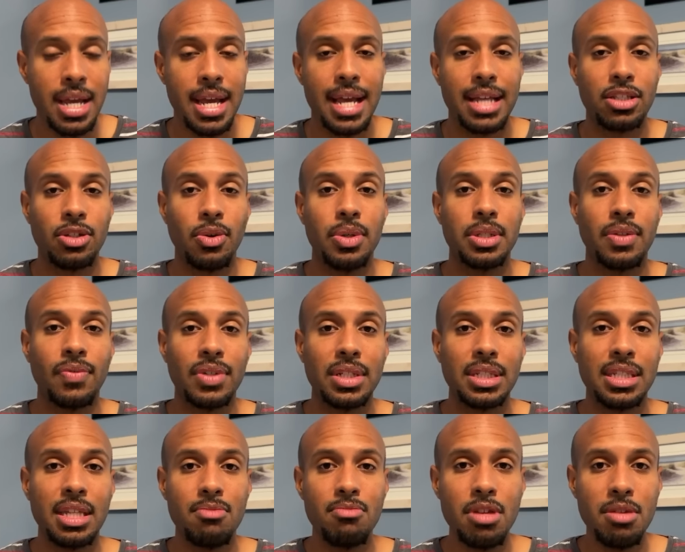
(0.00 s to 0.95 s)
As always, if you
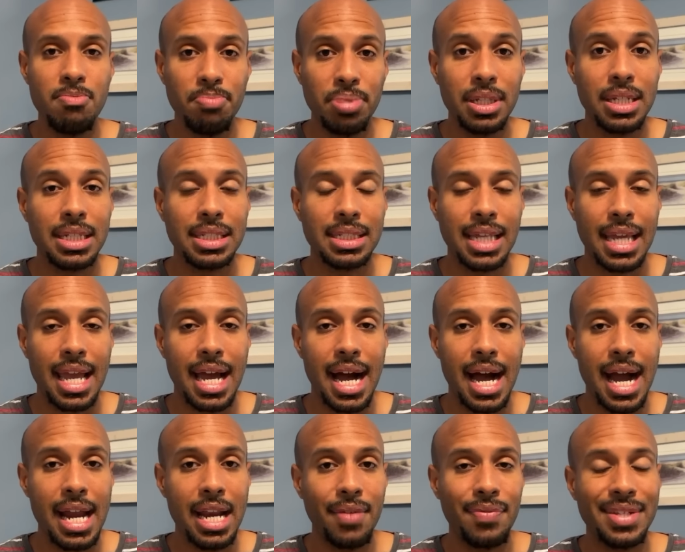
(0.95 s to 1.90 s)
see me, please say
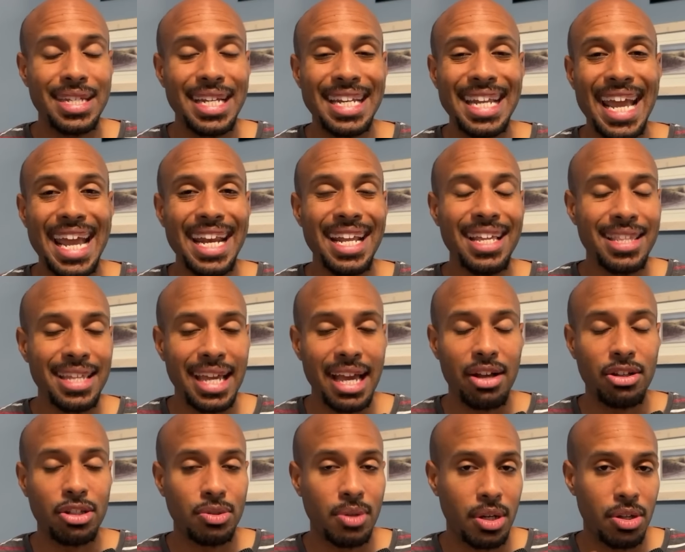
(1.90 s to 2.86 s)
hi. If you need anything
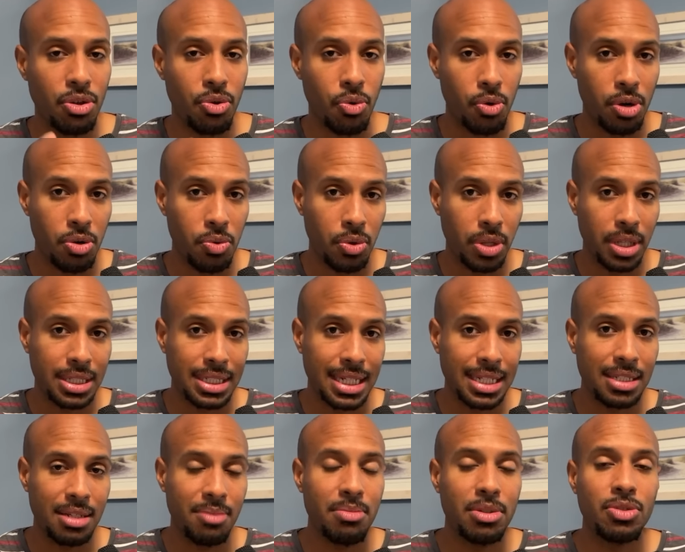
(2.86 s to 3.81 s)
else around your New Orleans
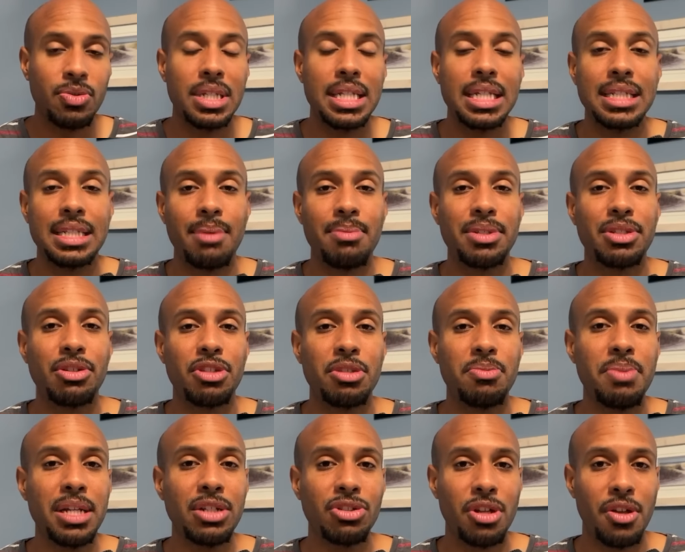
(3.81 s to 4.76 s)
Saints in between these episodes,
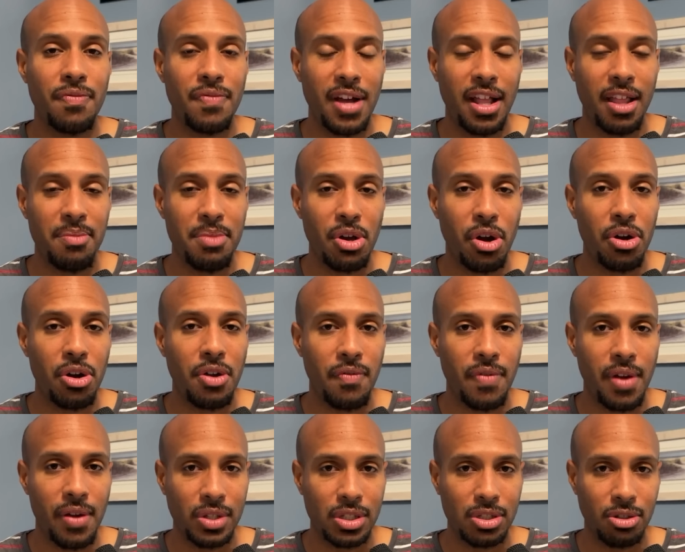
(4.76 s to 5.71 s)
make sure you follow me on your
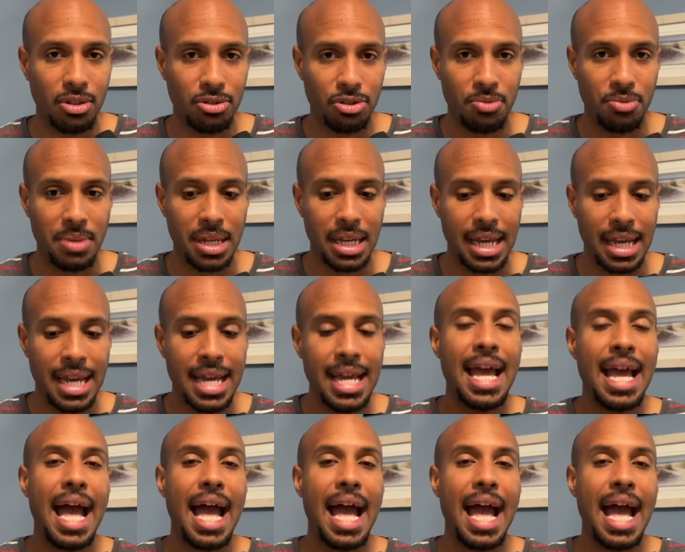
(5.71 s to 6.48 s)
favorite social media,